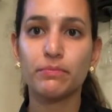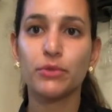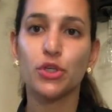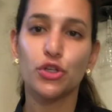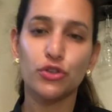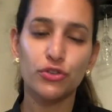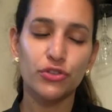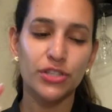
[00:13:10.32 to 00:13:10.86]

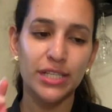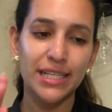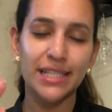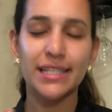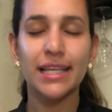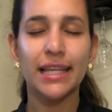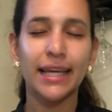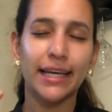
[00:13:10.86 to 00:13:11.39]
use it
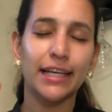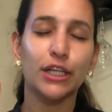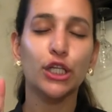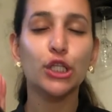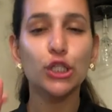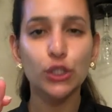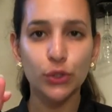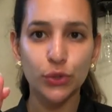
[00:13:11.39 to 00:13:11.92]
as like a
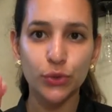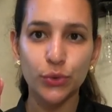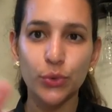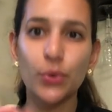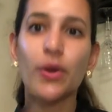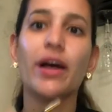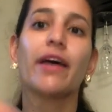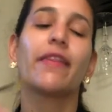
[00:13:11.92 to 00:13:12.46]

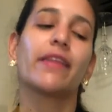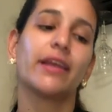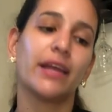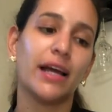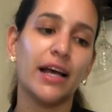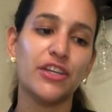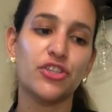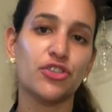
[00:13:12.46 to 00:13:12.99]
glue, and then
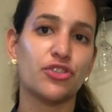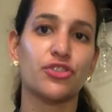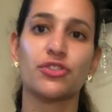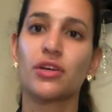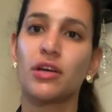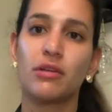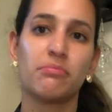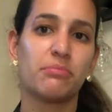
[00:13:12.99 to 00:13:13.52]
I just
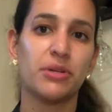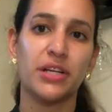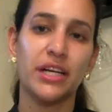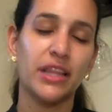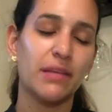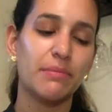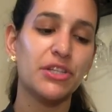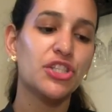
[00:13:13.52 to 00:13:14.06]
put it
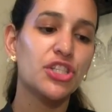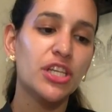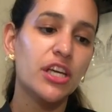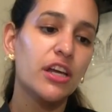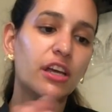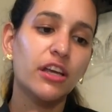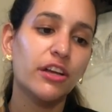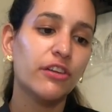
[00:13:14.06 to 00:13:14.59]
in the
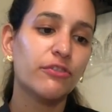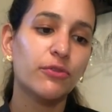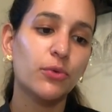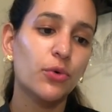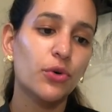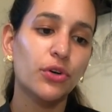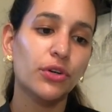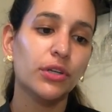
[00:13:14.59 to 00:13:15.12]
machine
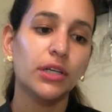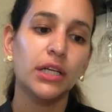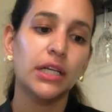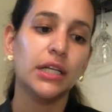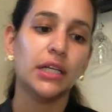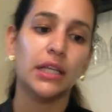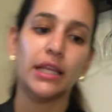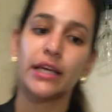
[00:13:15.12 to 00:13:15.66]
for
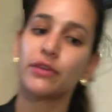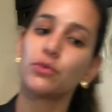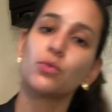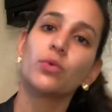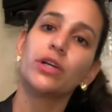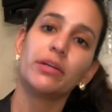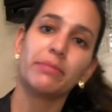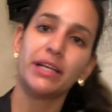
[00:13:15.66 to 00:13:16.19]
like
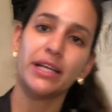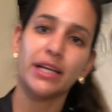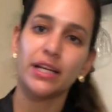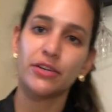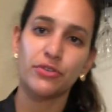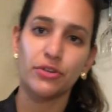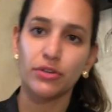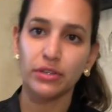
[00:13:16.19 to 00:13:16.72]
1 minute
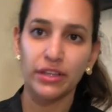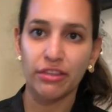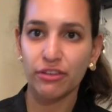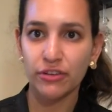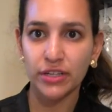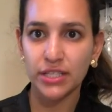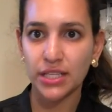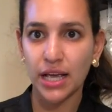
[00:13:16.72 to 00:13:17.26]
or only
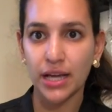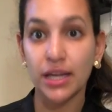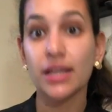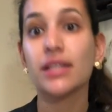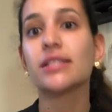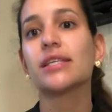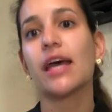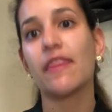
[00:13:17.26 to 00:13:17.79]
30
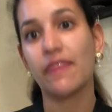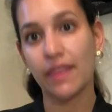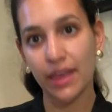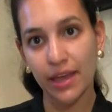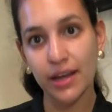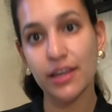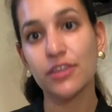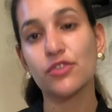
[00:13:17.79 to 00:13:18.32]
seconds, and
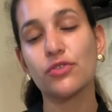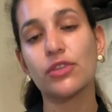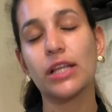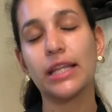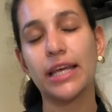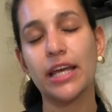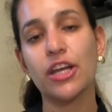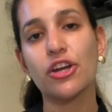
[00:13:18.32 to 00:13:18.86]
then I do the
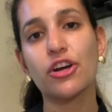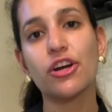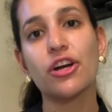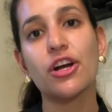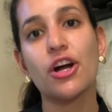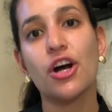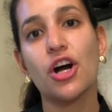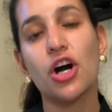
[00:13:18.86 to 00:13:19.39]
layer
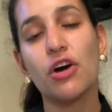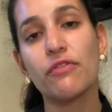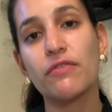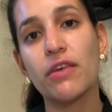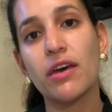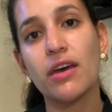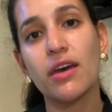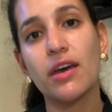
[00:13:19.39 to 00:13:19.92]
of
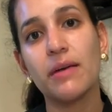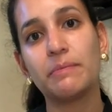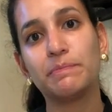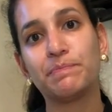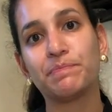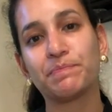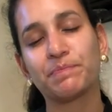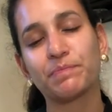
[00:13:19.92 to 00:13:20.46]
the